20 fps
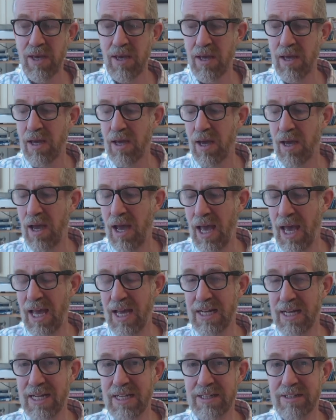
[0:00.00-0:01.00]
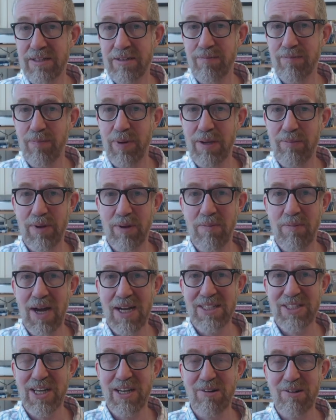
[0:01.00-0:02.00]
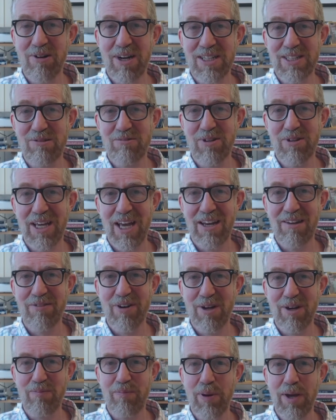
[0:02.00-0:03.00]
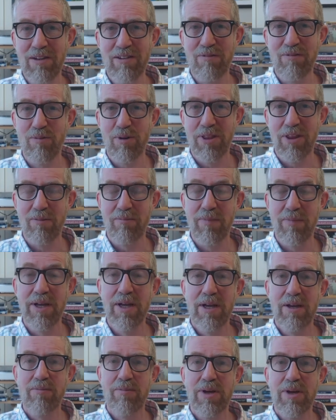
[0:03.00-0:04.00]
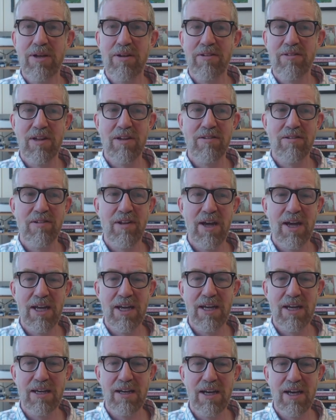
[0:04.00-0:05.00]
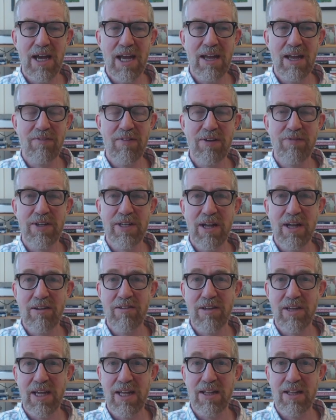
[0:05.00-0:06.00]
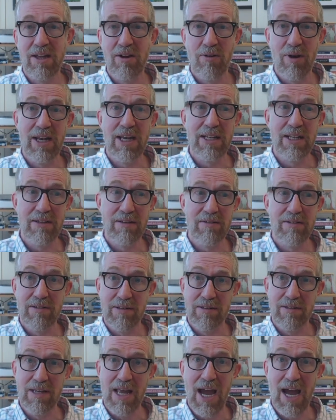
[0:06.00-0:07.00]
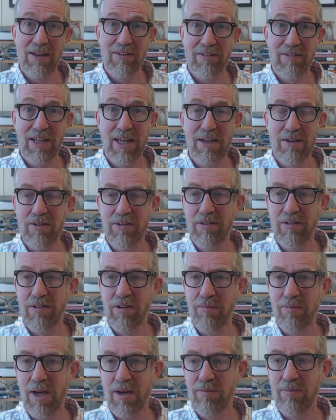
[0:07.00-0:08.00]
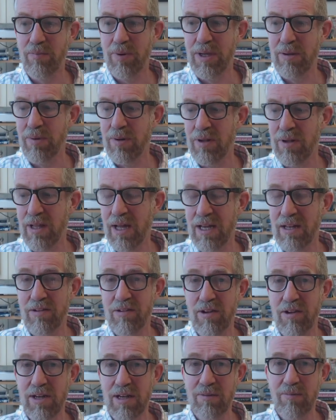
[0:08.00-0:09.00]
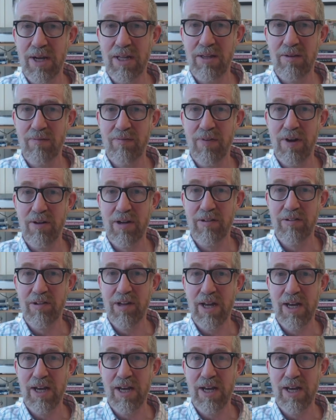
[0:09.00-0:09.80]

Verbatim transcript: And people of my generation were getting very pissed with them because they're saying, even if it doesn't kill you, and it has killed some young people and certainly made them very sick,